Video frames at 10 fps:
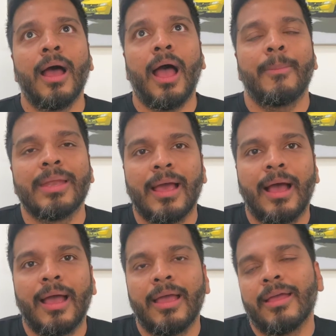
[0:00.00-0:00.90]
I mean,
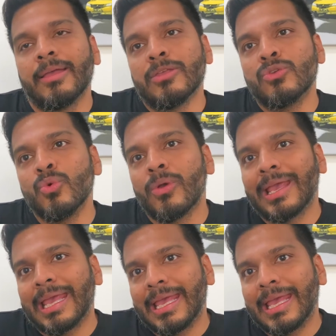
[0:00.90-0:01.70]
you